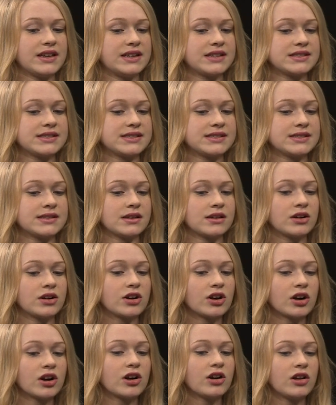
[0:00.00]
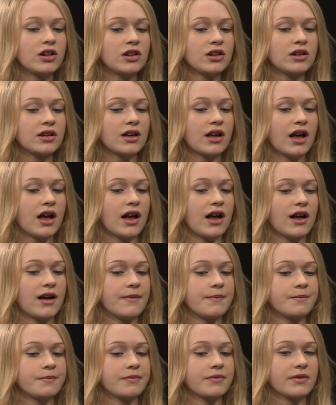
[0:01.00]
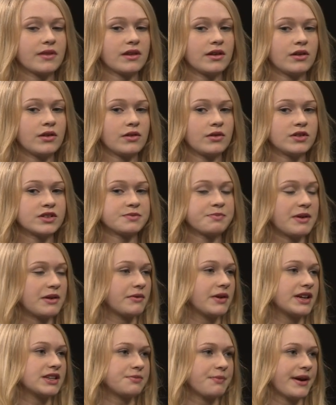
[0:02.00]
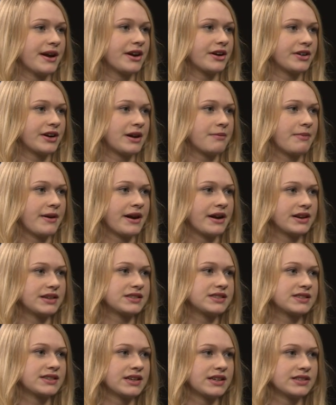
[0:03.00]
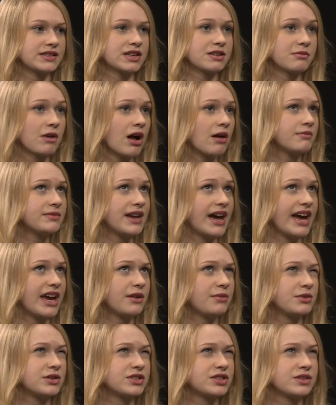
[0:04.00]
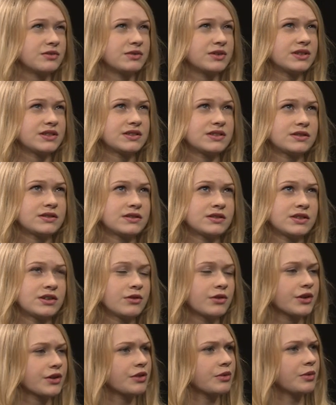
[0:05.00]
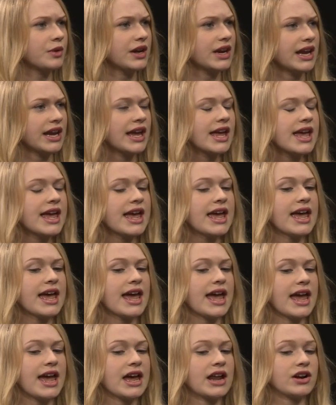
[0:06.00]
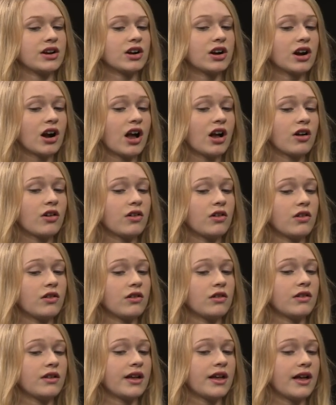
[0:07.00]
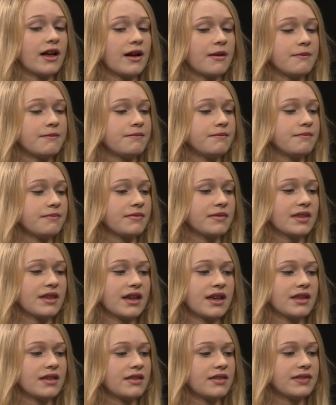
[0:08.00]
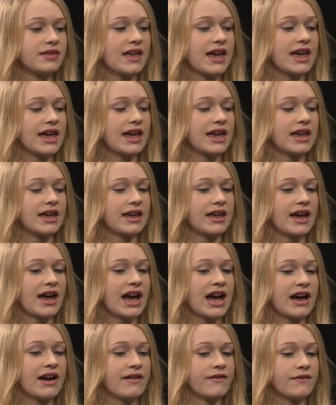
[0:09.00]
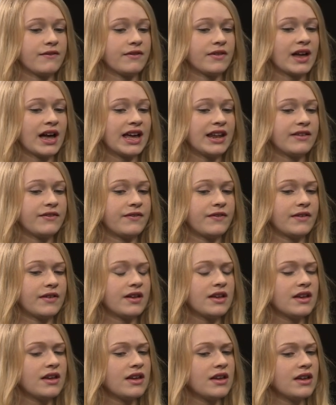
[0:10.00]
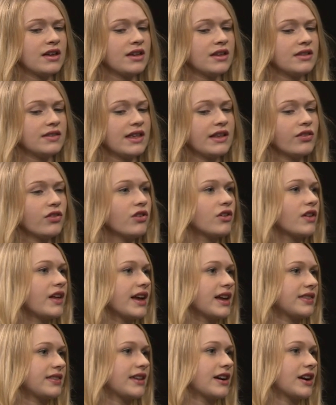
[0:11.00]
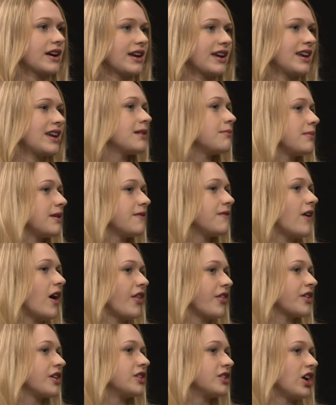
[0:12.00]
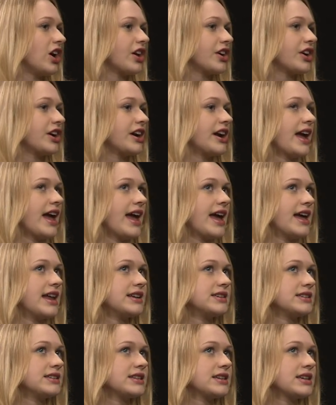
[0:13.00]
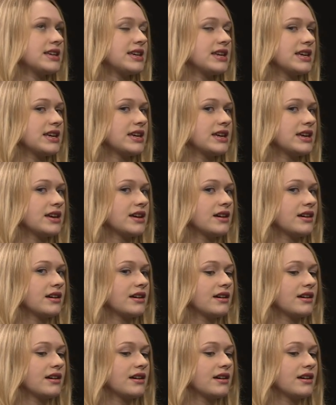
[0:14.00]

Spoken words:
this girl who's been raised by her grandparents because her mom died when she was mm-hmm. 2 or 3. And her uncle, they have kind of, they look like they can be father and daughter. And he